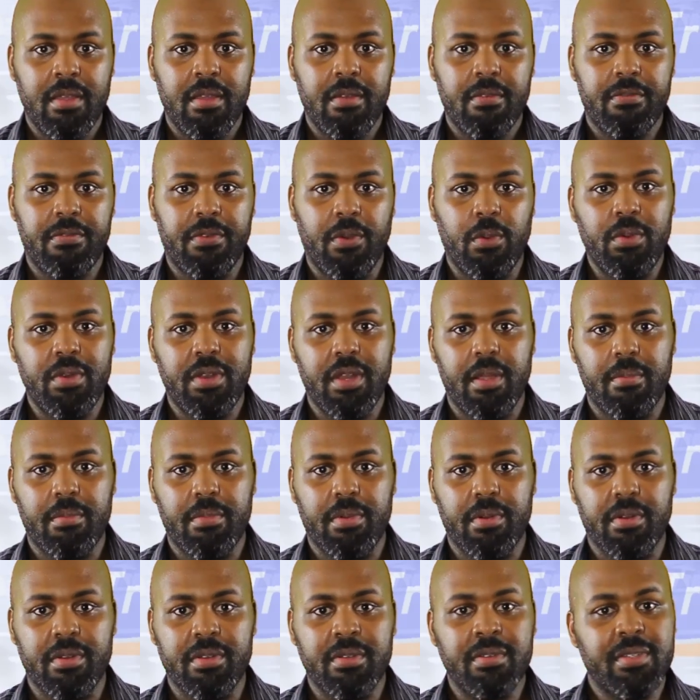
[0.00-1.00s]
phone
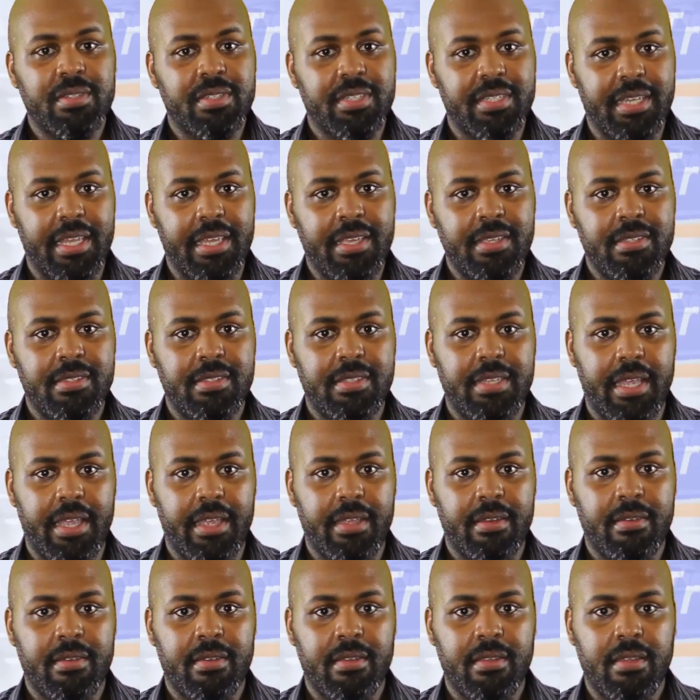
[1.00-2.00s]
number, today's
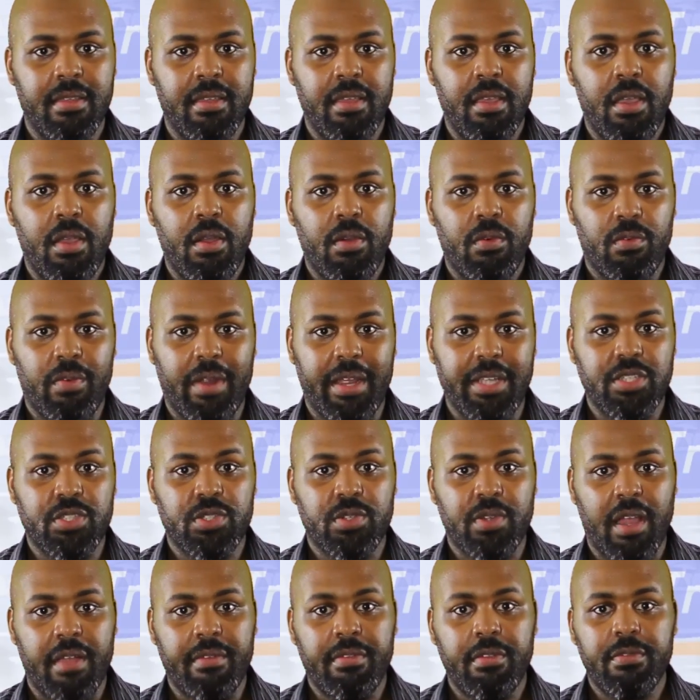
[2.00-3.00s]
date, write
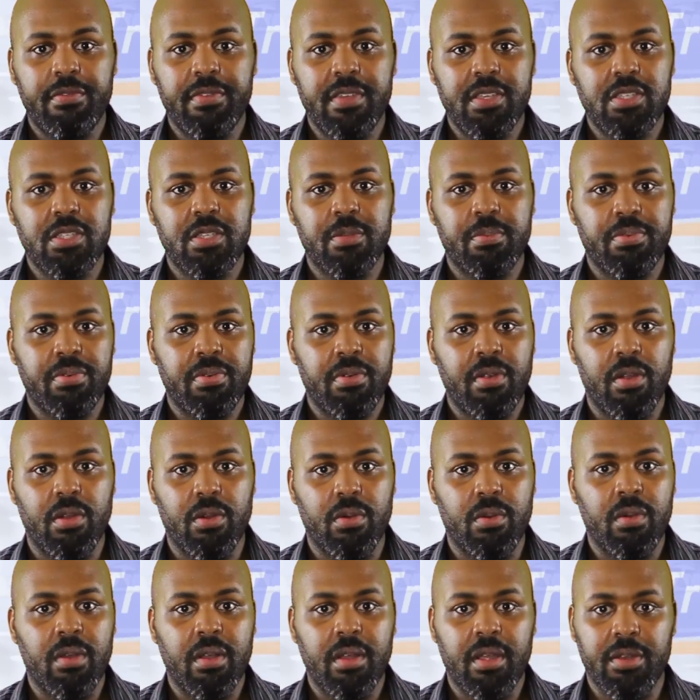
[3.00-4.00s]
Travel Visa
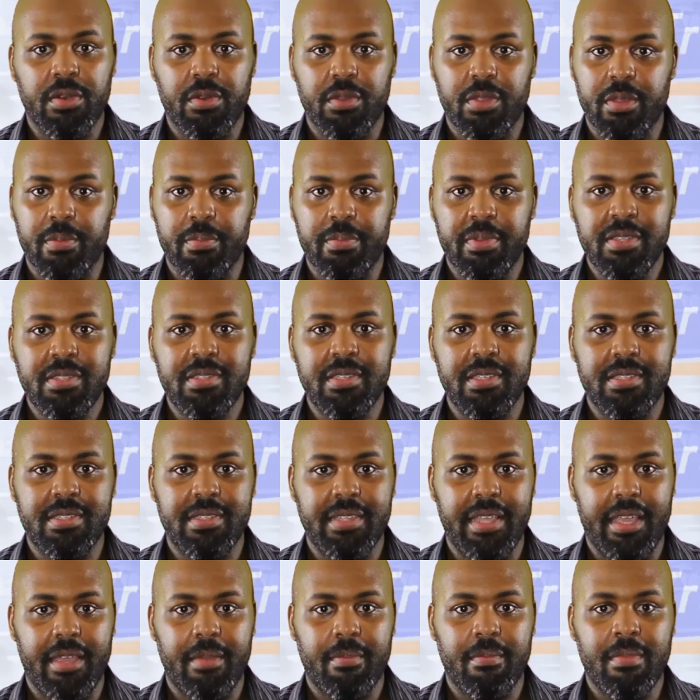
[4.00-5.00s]
Pro under the business
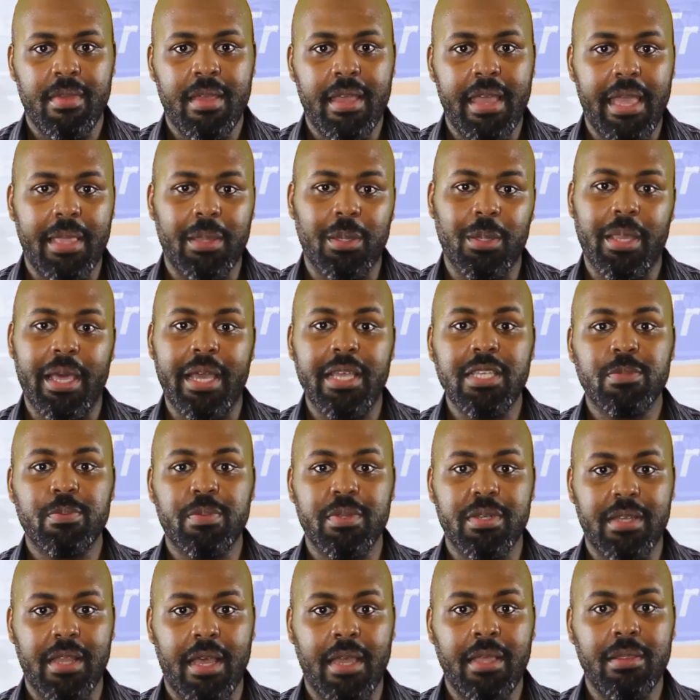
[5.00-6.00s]
name, and last
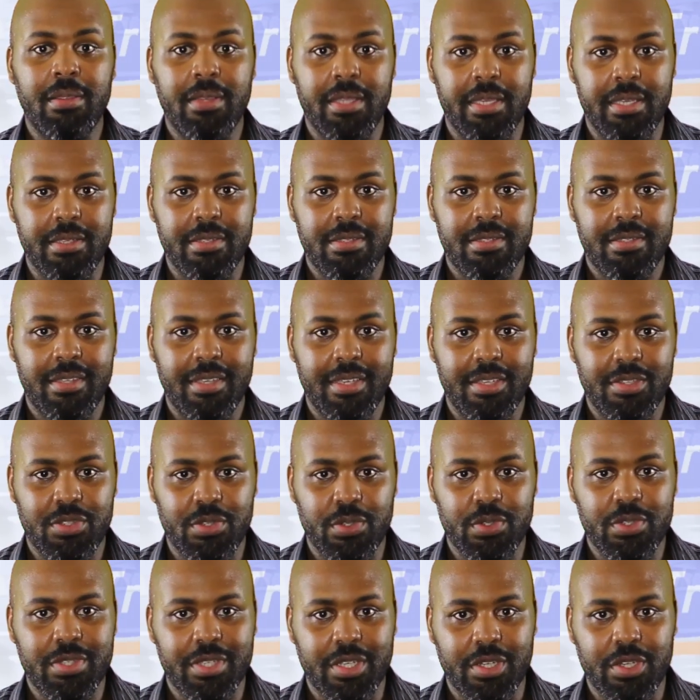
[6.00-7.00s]
but not least is
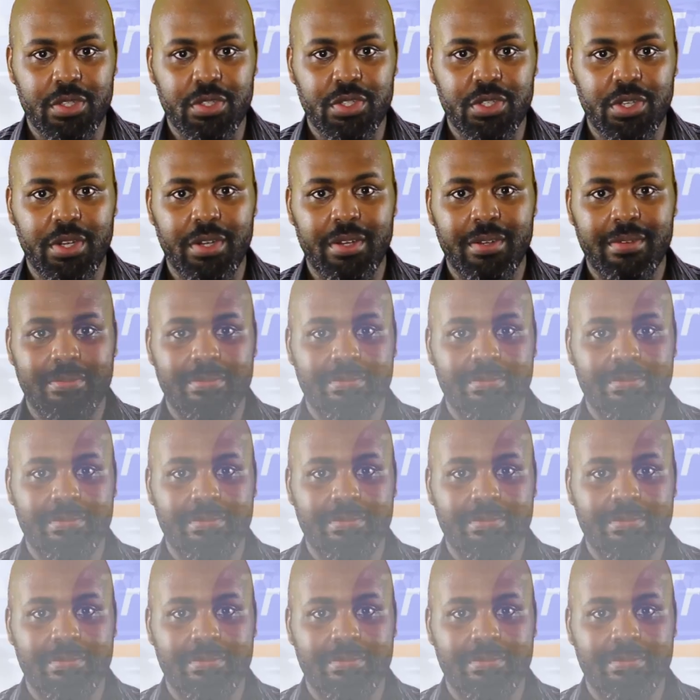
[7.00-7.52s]
your signature.